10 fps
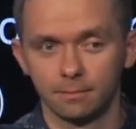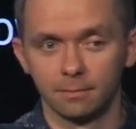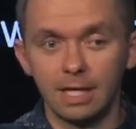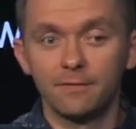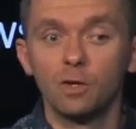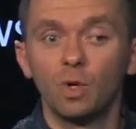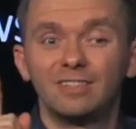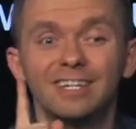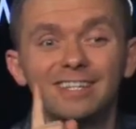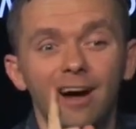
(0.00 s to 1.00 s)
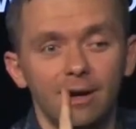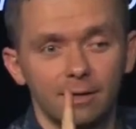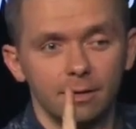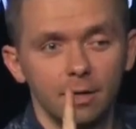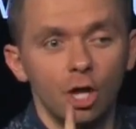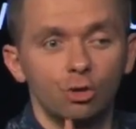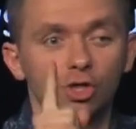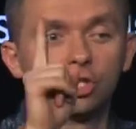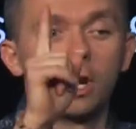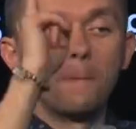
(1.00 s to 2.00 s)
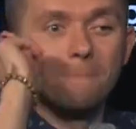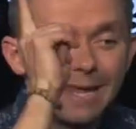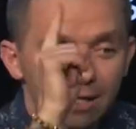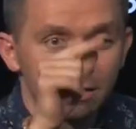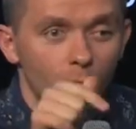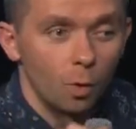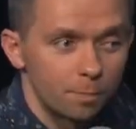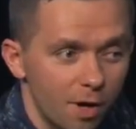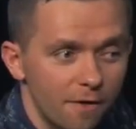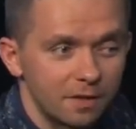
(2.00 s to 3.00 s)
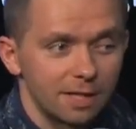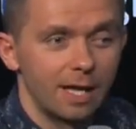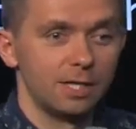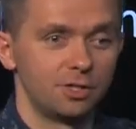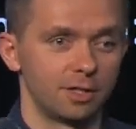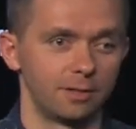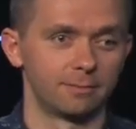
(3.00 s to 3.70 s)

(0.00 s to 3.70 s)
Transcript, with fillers: even with their young, to share meat with Prophet Elijah?